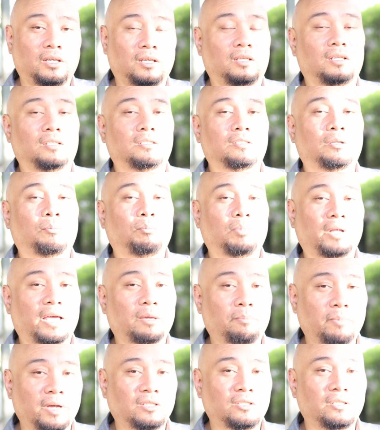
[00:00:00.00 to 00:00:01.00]
it's the
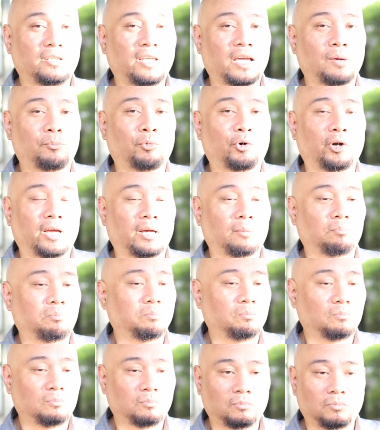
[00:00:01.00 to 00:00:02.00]
Blackmagic camera app,
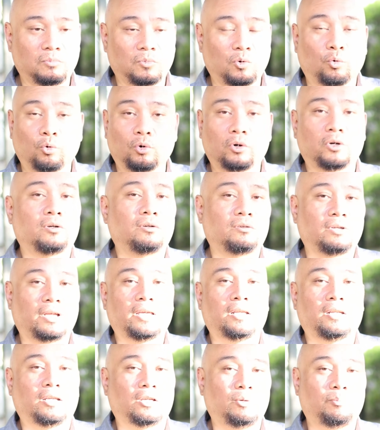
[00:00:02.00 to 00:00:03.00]
or
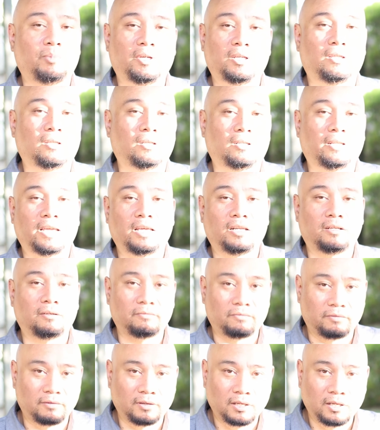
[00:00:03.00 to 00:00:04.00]
again, it could be the
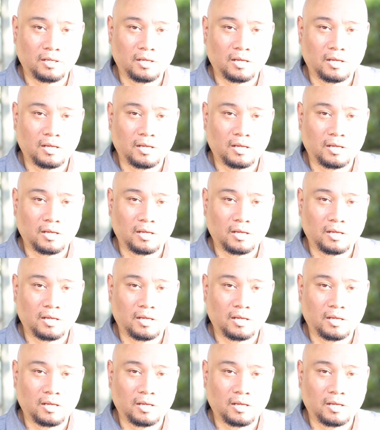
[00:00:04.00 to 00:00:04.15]
native